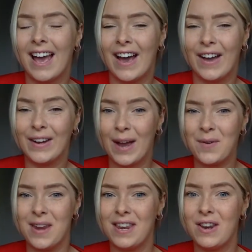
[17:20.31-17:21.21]
Okay,
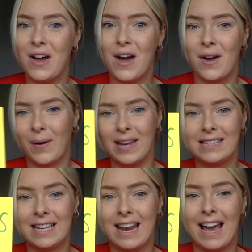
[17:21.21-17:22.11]
we know
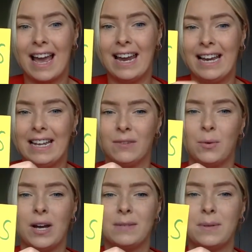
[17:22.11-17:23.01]
it's an alien
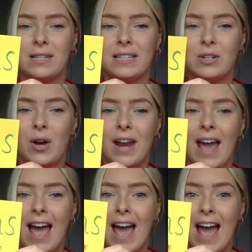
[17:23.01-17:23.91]
word because it's got an
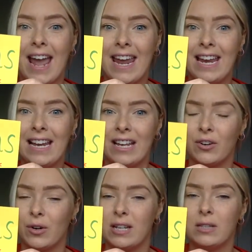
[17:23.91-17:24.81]
alien
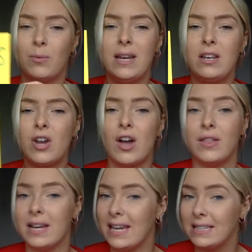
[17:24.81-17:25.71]
on it. So we know
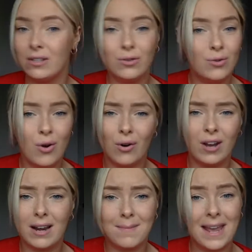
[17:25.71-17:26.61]
that it is not
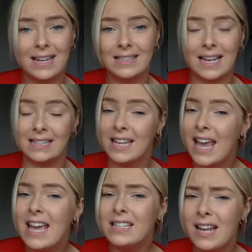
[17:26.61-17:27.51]
going to make sense.
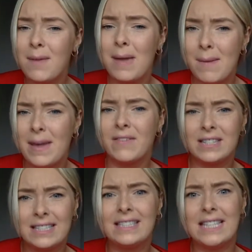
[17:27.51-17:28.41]
It's going to be a bit of
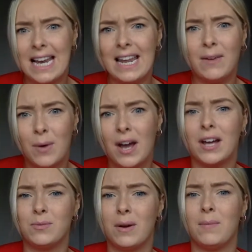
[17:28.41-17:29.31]
a silly
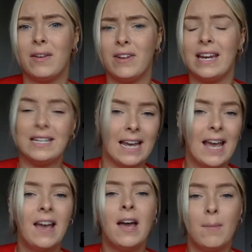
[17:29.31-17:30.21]
word when we read
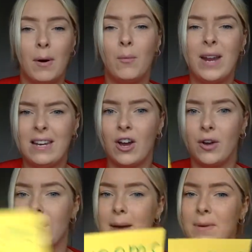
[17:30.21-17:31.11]
it, but we
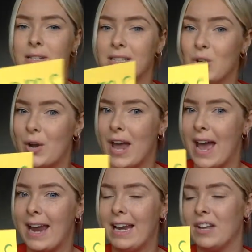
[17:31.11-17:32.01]
know that because it's got an
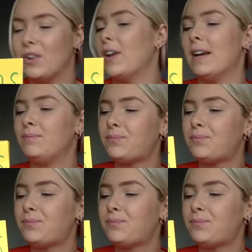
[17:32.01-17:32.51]
alien on it.